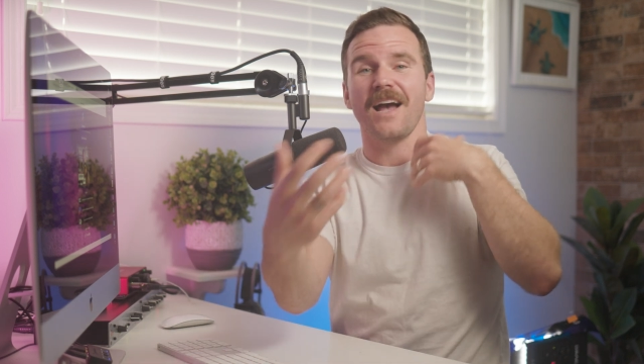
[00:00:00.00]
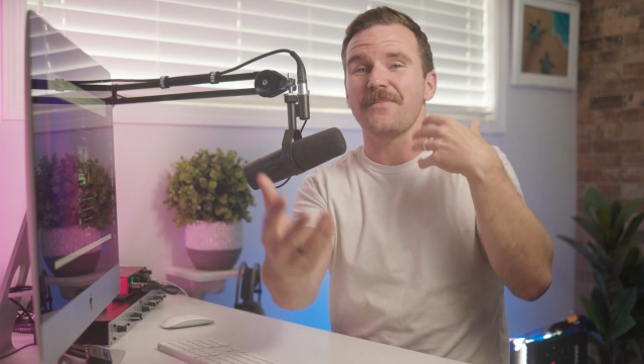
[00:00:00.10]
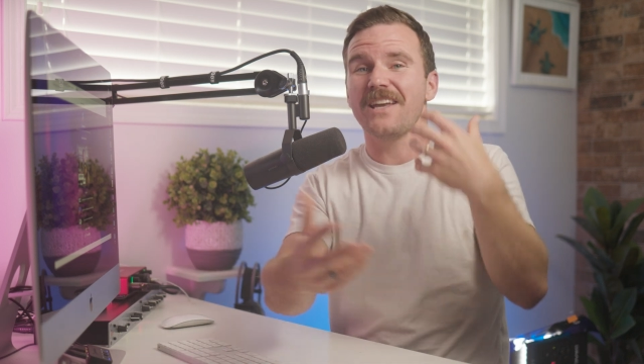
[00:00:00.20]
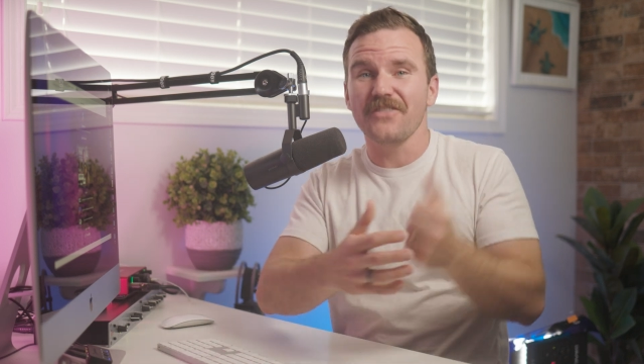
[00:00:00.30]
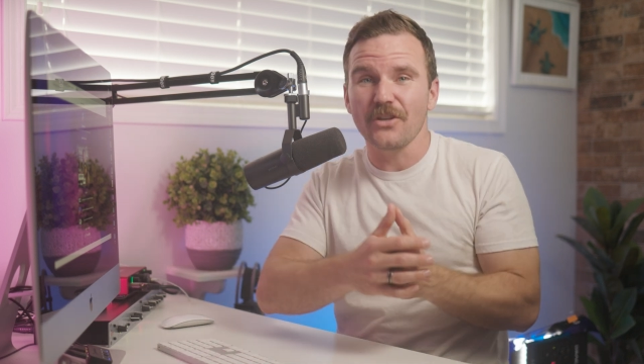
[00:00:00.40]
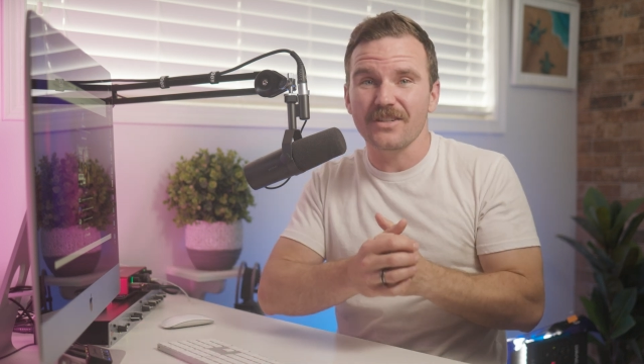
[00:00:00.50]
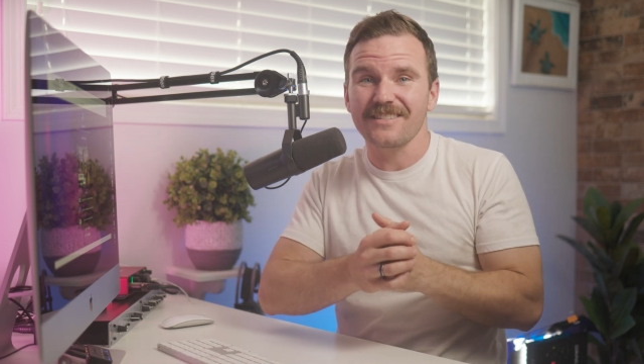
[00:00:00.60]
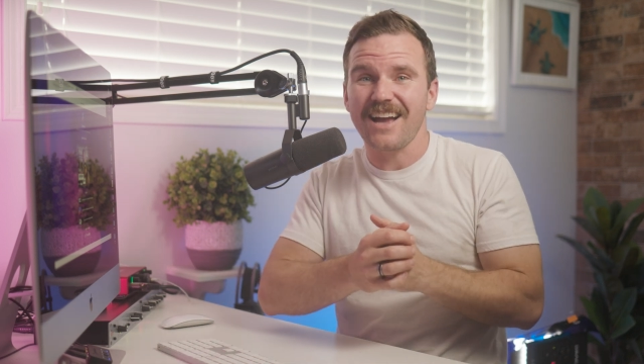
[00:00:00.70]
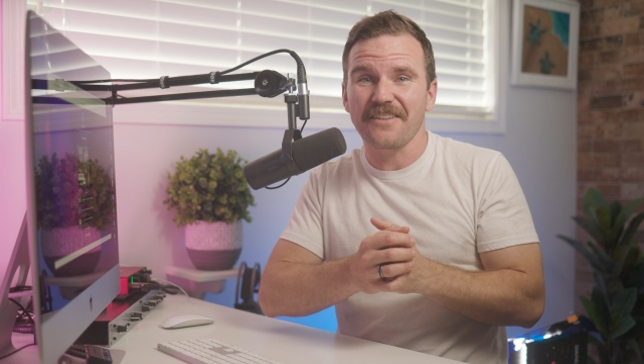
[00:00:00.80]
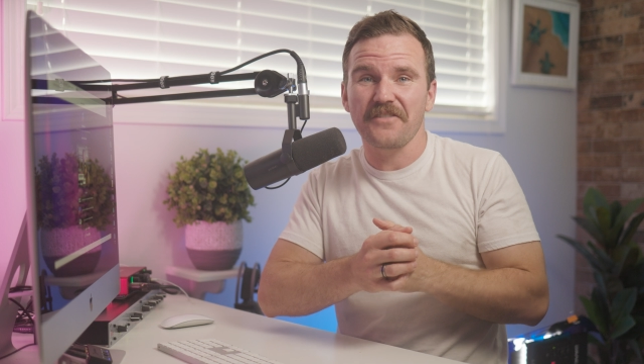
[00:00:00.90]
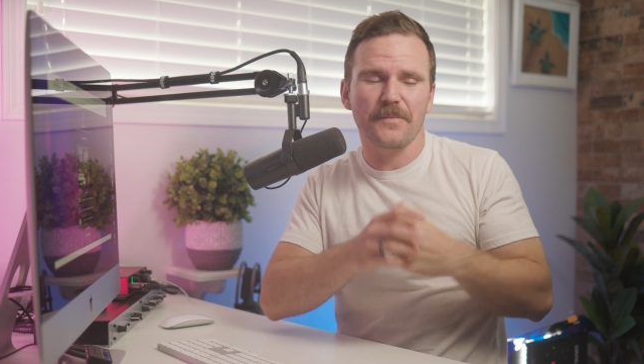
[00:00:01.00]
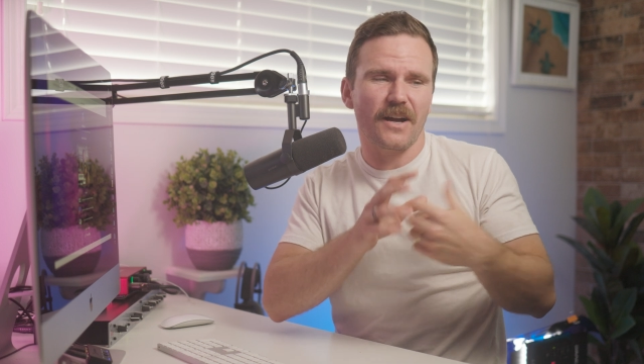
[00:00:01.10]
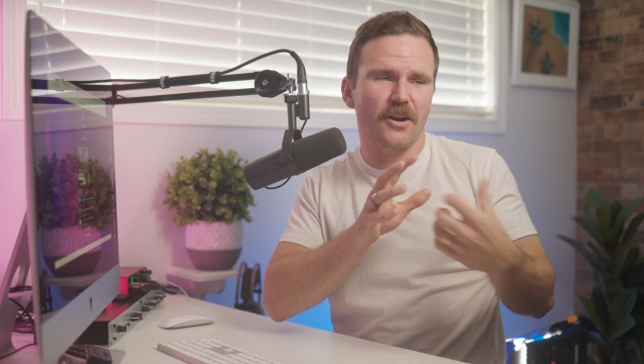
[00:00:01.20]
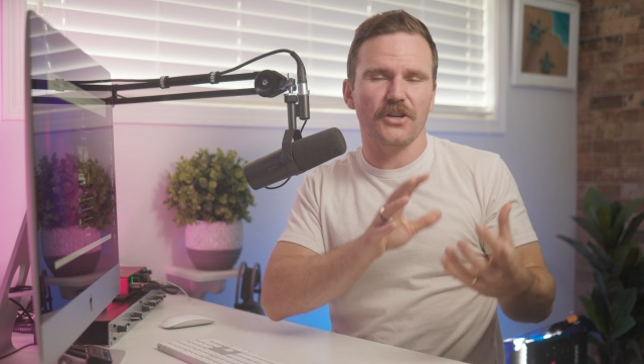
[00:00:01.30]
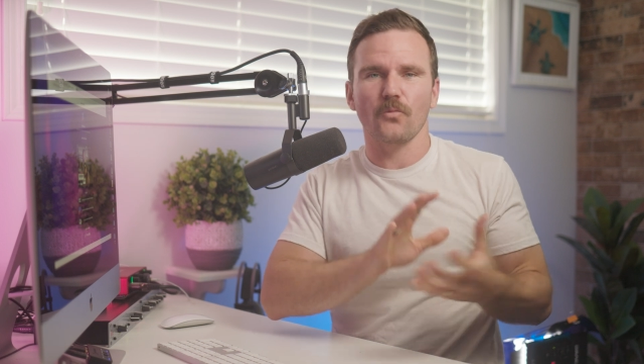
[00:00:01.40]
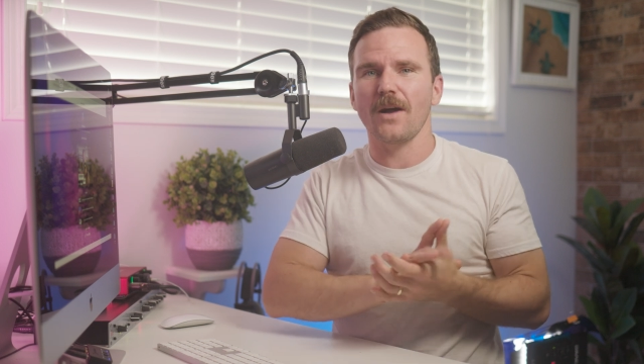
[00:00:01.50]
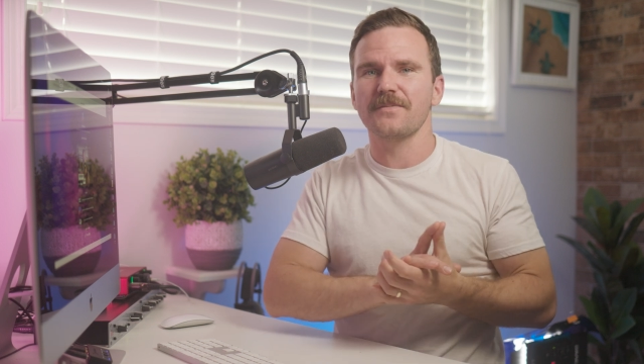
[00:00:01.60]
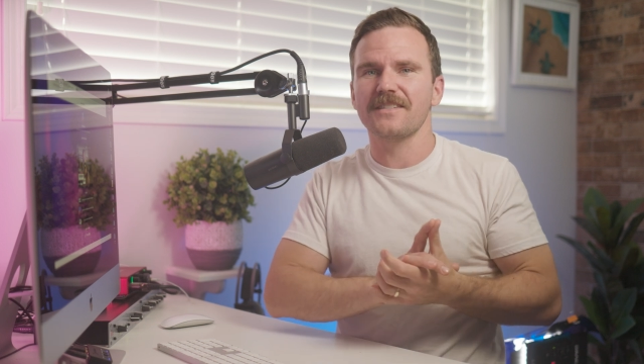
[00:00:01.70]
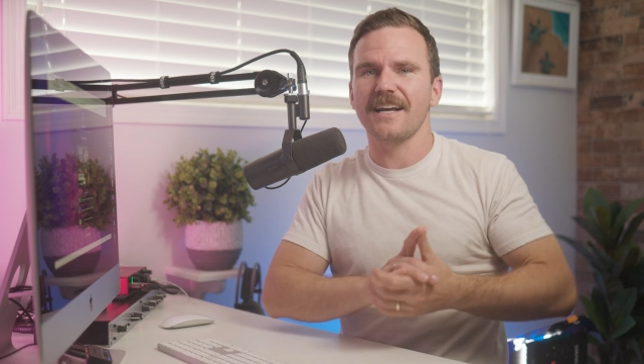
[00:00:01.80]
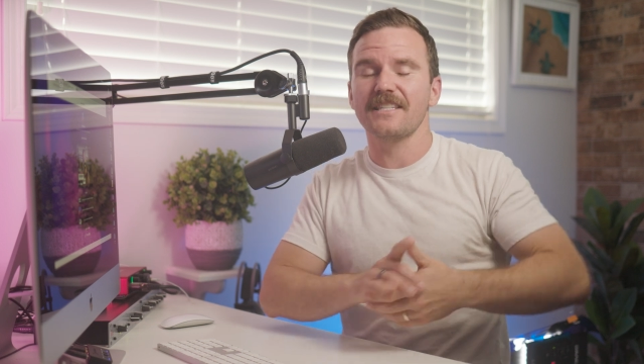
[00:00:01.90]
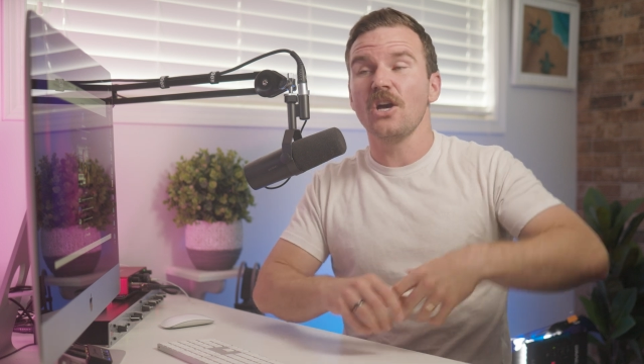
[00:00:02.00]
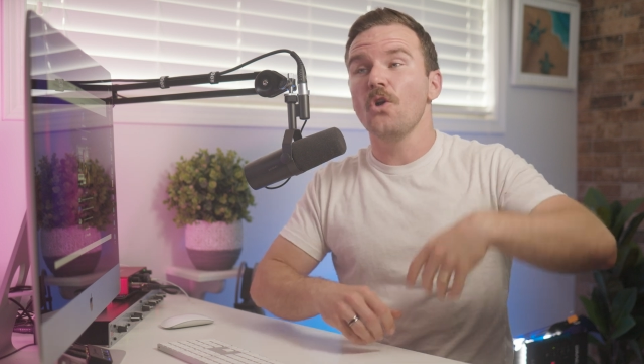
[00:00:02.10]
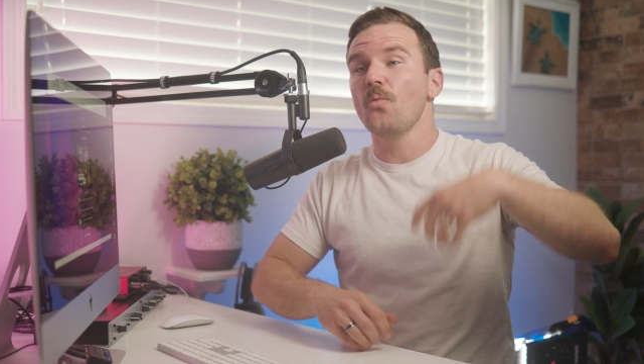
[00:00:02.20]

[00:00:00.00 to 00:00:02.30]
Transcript: I'm giving you design feedback on your websites.